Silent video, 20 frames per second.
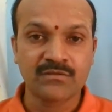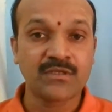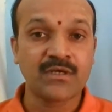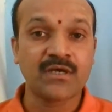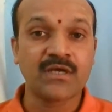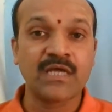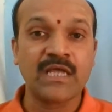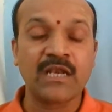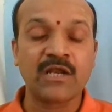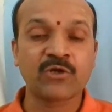
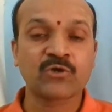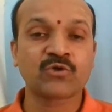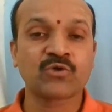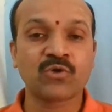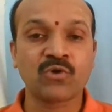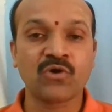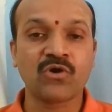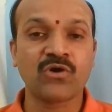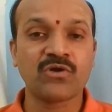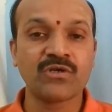the
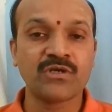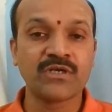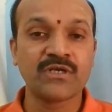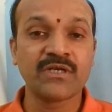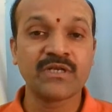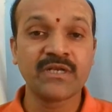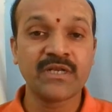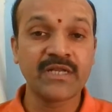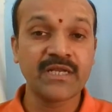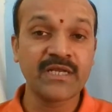electron
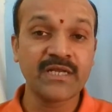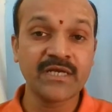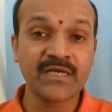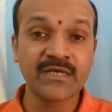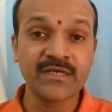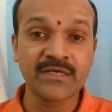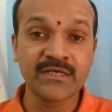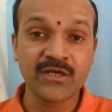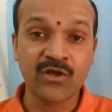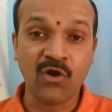
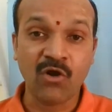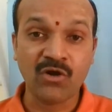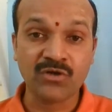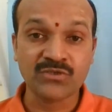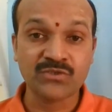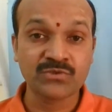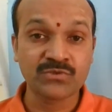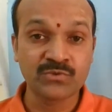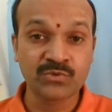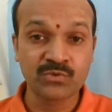need
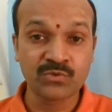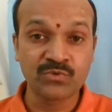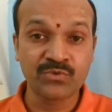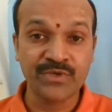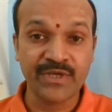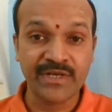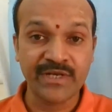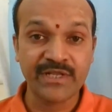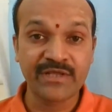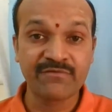not do
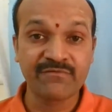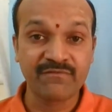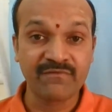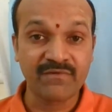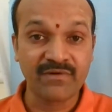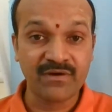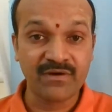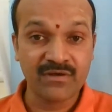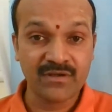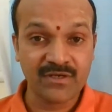any
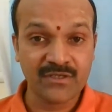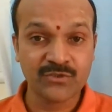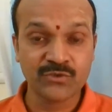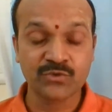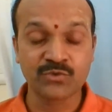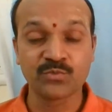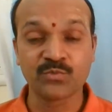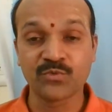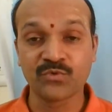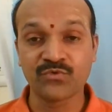work
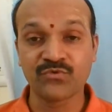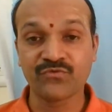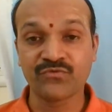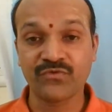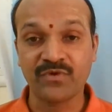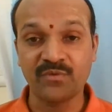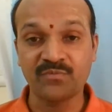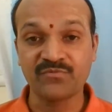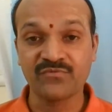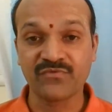to move
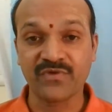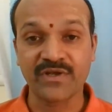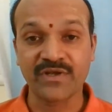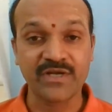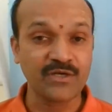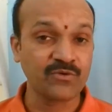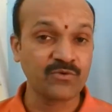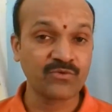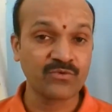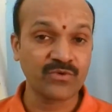from one
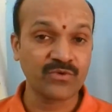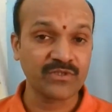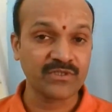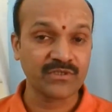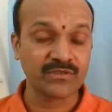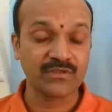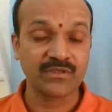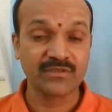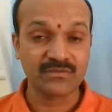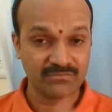end to
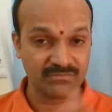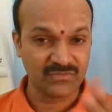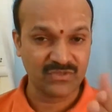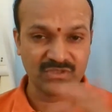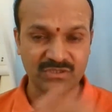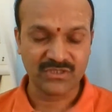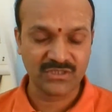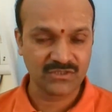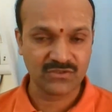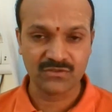other.
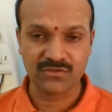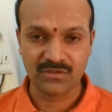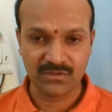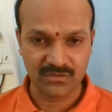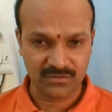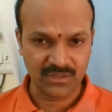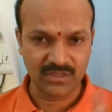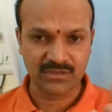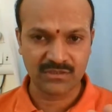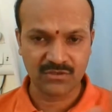
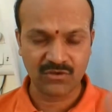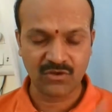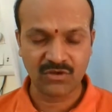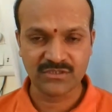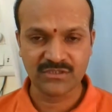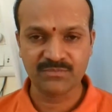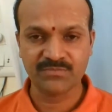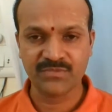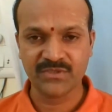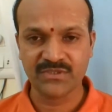That
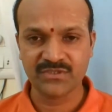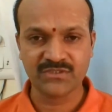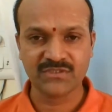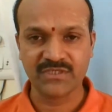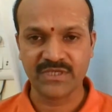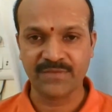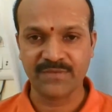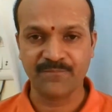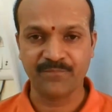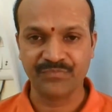concept is
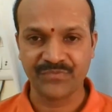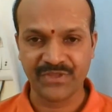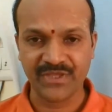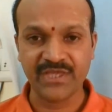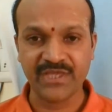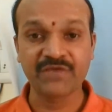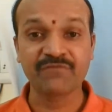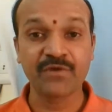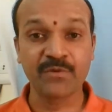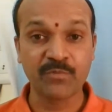same.
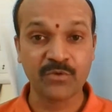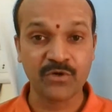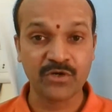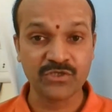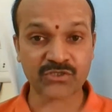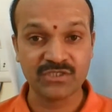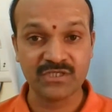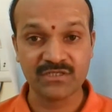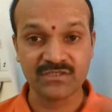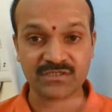
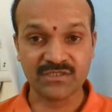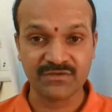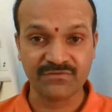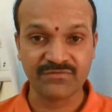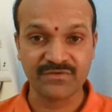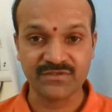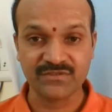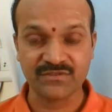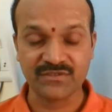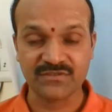Equipotential
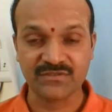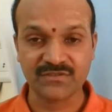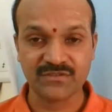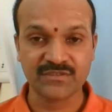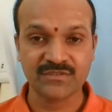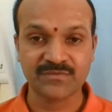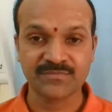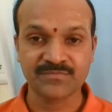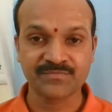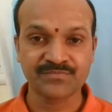
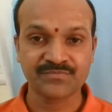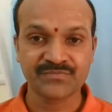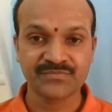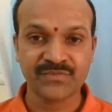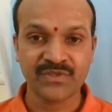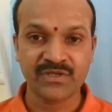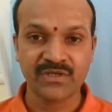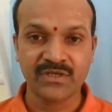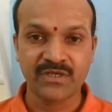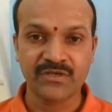surfaces.
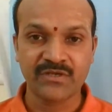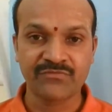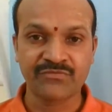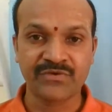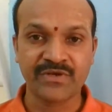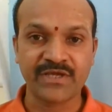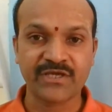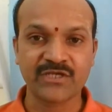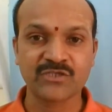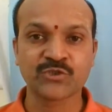If
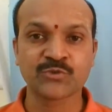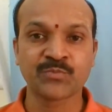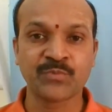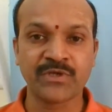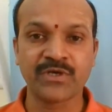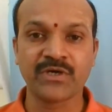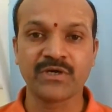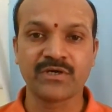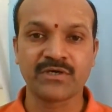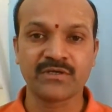you take a
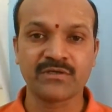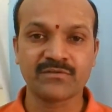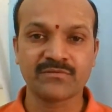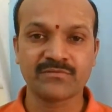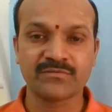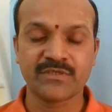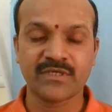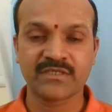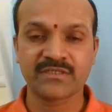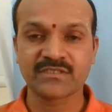sphere,
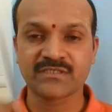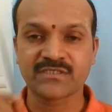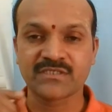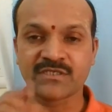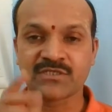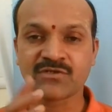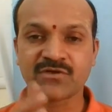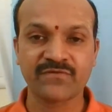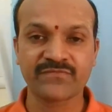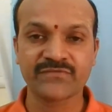at the
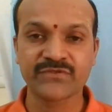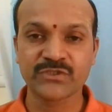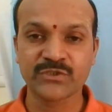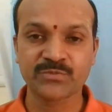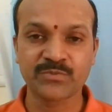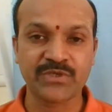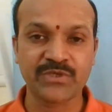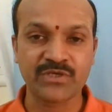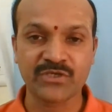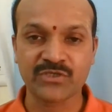center of the
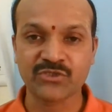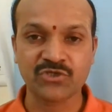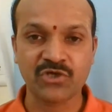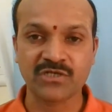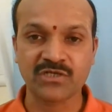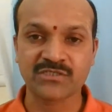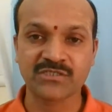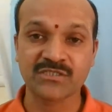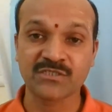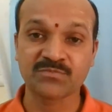sphere,
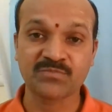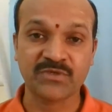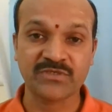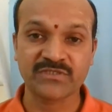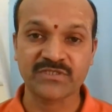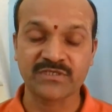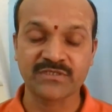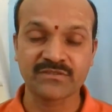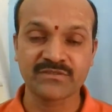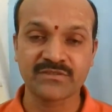charge is
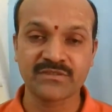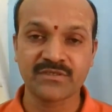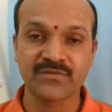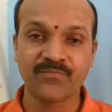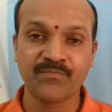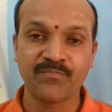present.